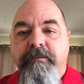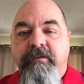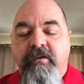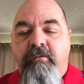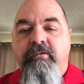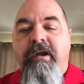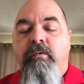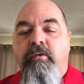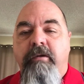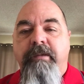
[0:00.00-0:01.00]
So create a
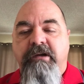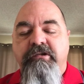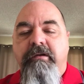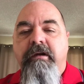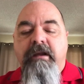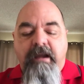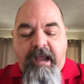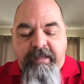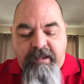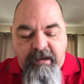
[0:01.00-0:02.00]
word picture.
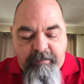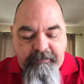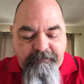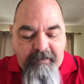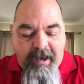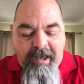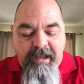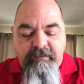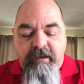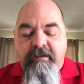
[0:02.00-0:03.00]
And then number
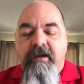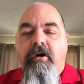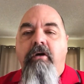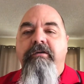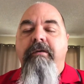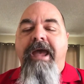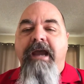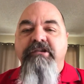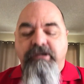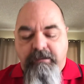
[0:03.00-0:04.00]
5 is a call to
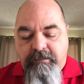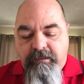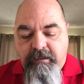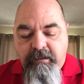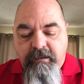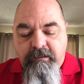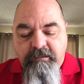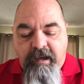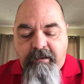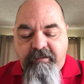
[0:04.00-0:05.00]
action.
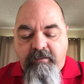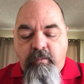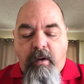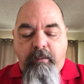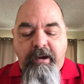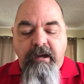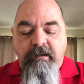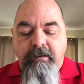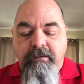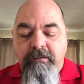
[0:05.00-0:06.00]
Tell us what we're going to
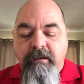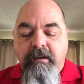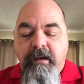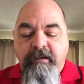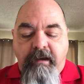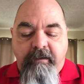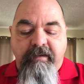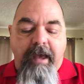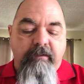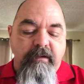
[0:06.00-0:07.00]
do, tell us
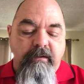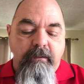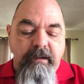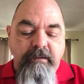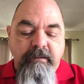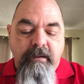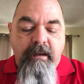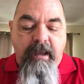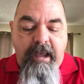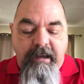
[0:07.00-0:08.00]
how to do it,
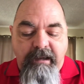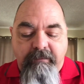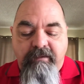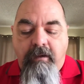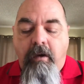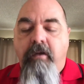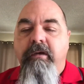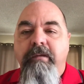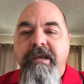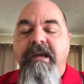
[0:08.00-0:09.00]
and give us all that
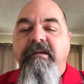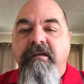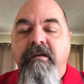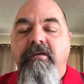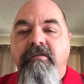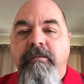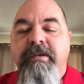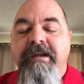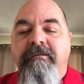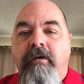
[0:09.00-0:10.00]
we need to do to
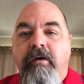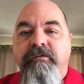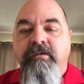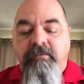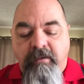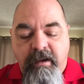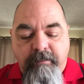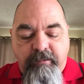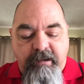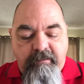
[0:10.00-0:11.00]
be involved to
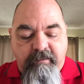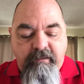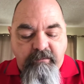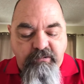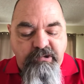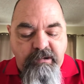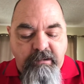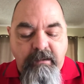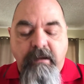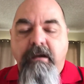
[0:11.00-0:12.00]
bring the
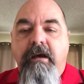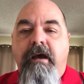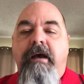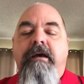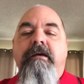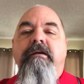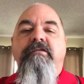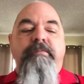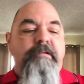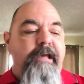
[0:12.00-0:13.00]
solution
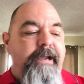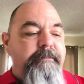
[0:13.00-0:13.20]
to play.